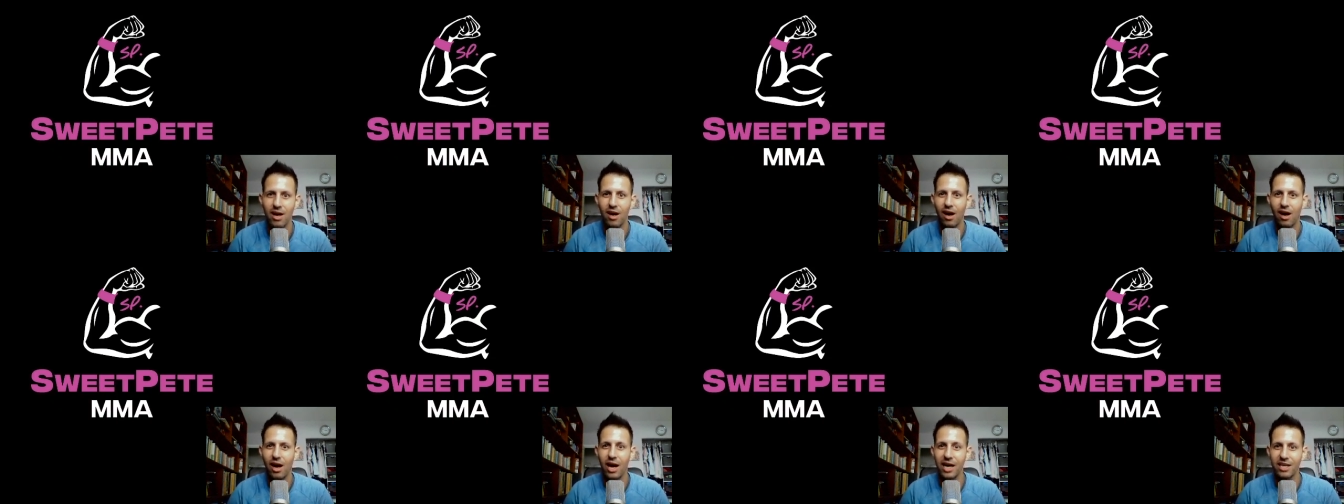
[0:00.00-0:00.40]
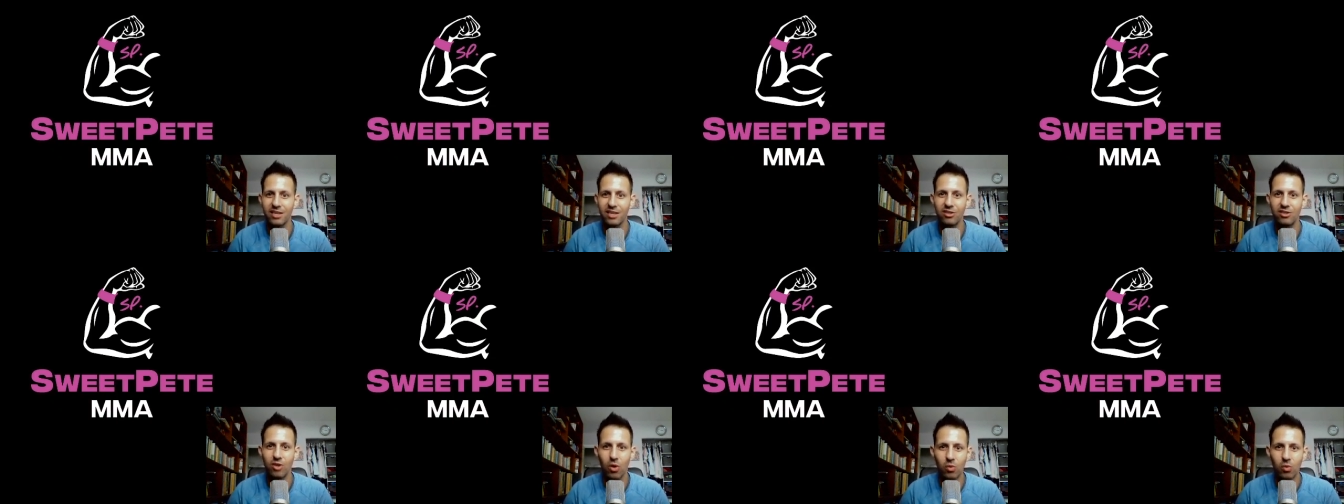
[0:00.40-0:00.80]
I
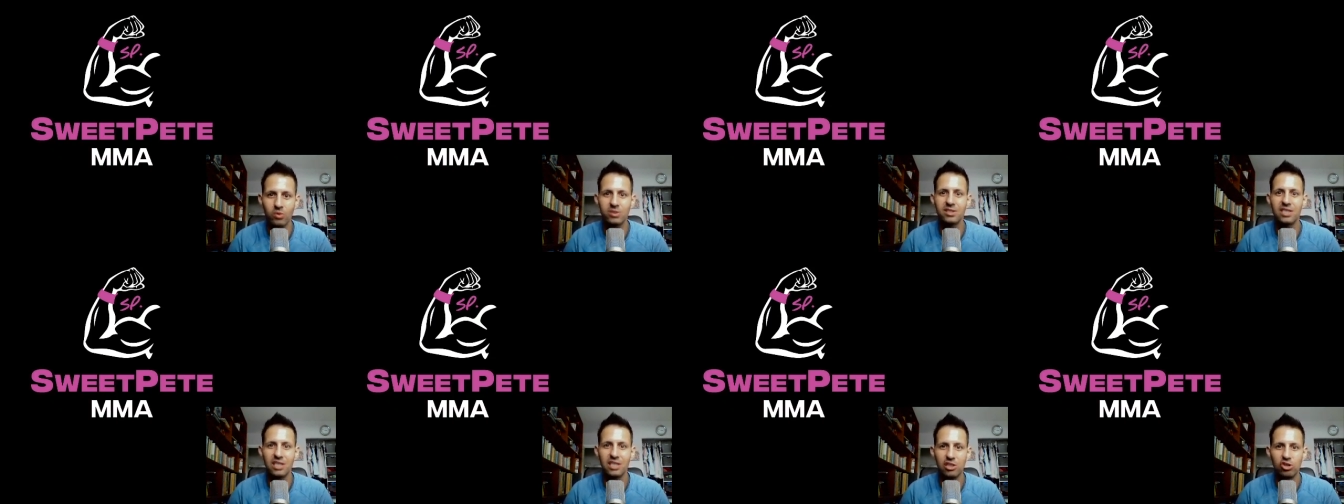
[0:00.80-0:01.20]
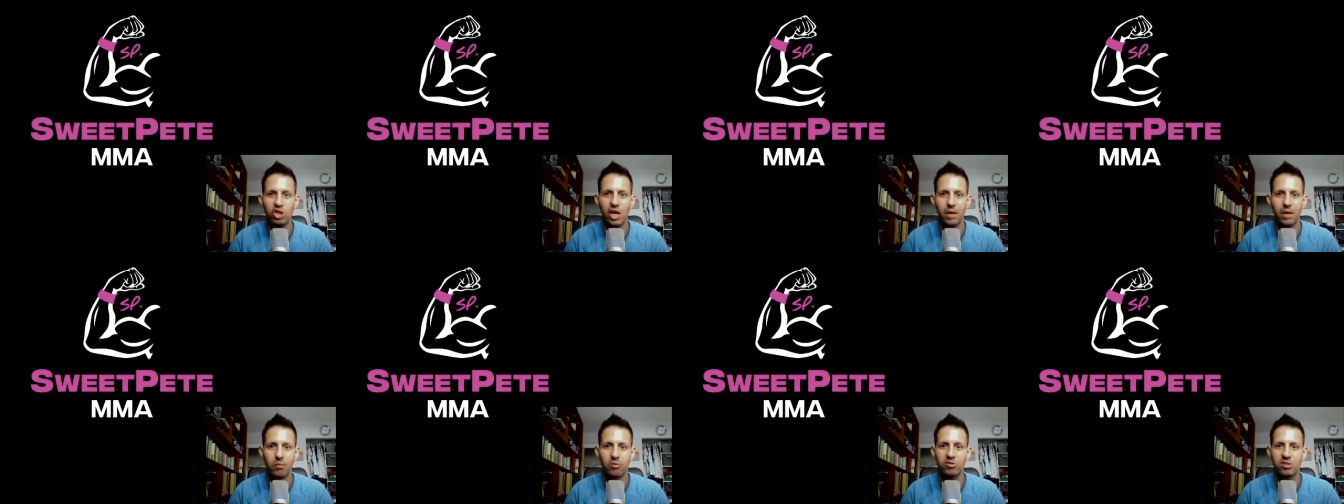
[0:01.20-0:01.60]
don't see
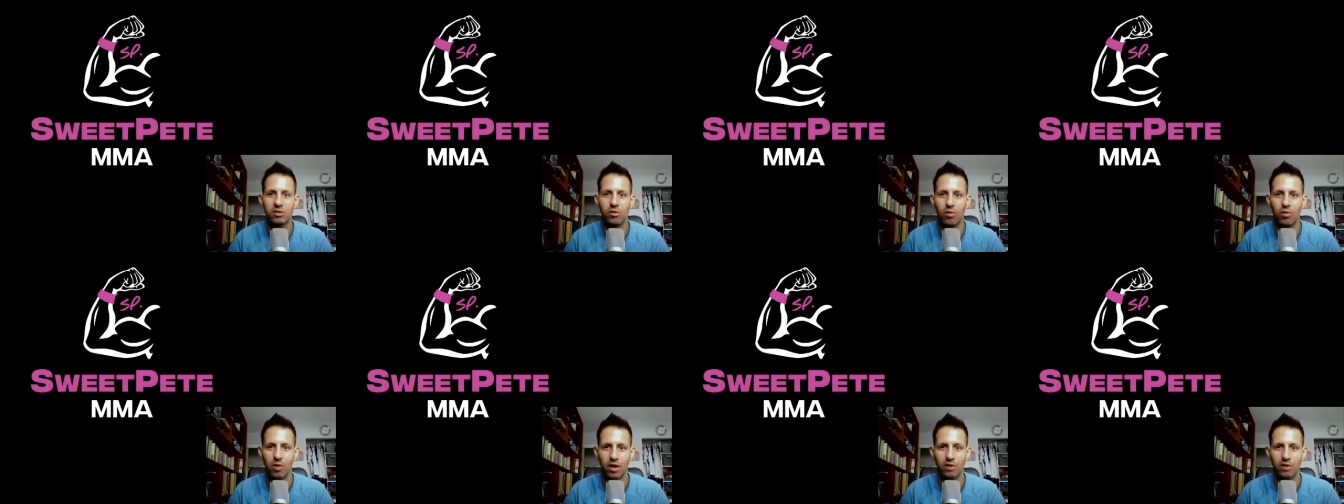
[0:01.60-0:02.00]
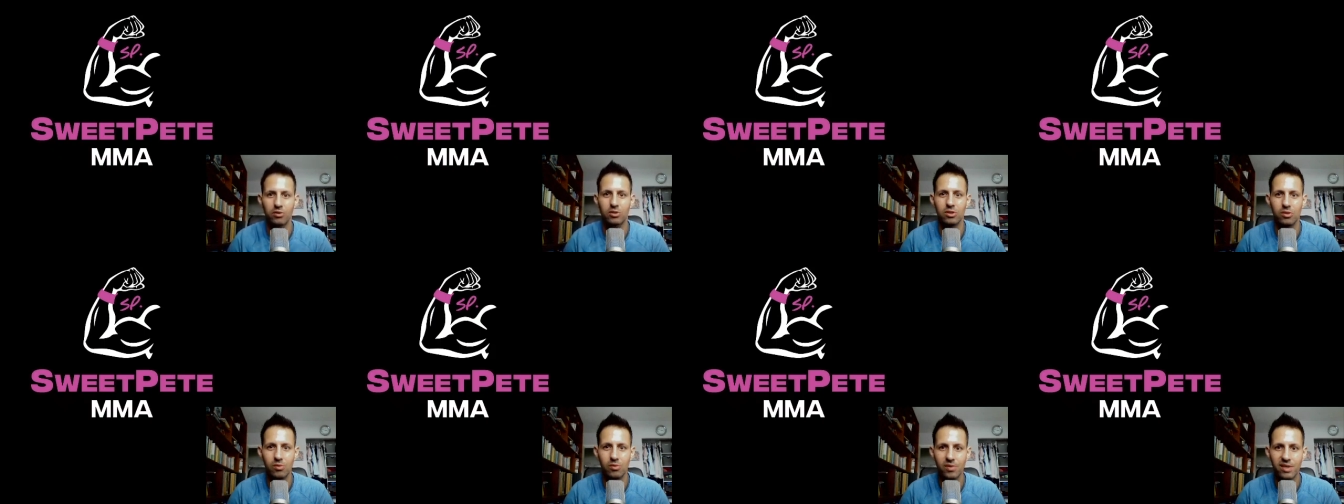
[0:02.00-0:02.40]
James Krause
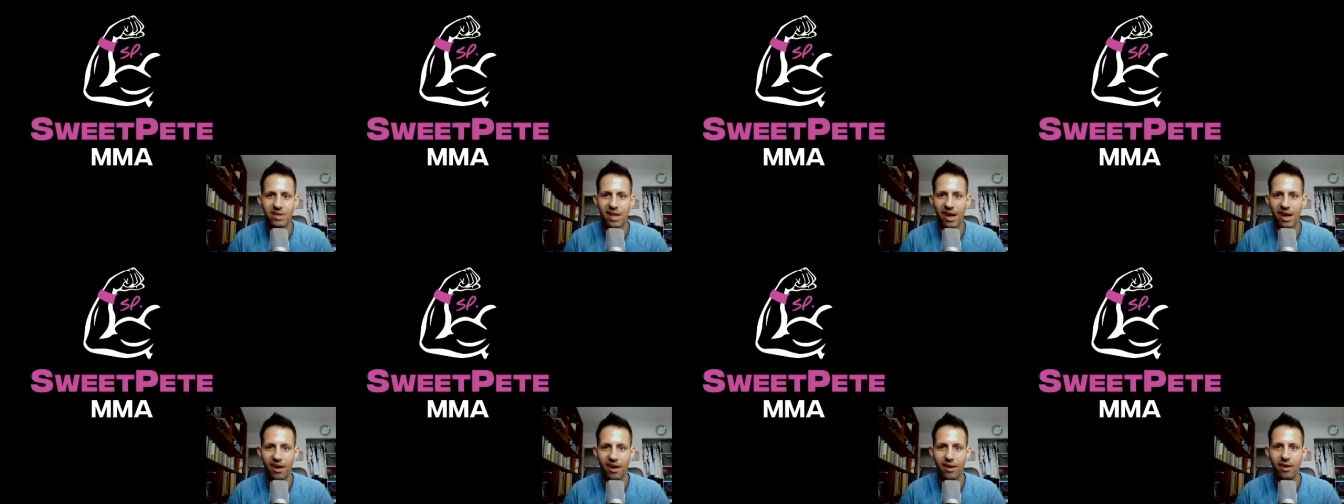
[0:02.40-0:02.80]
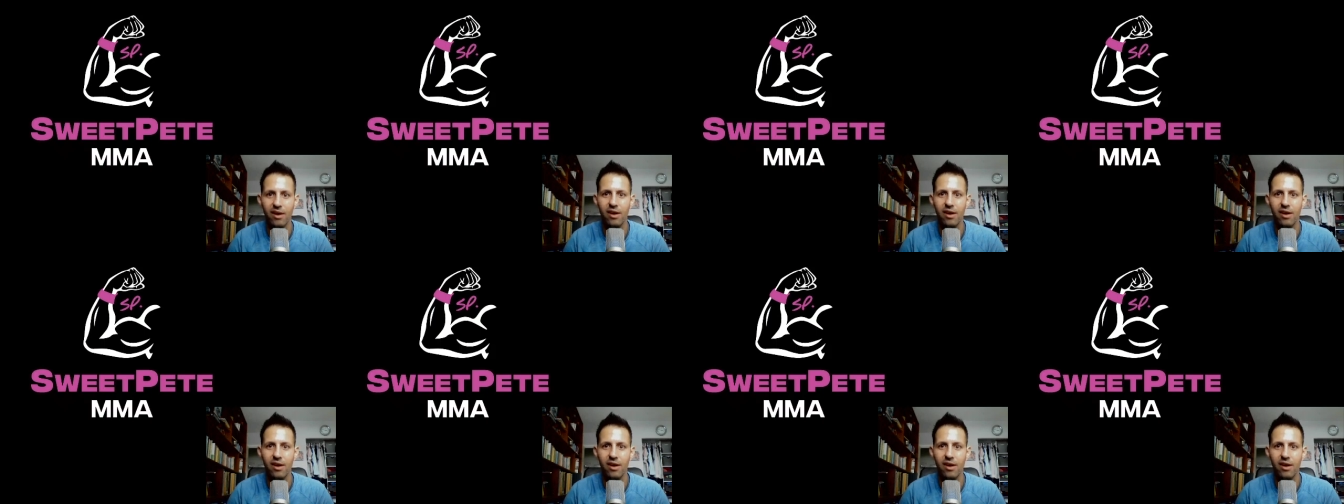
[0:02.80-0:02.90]
doing that.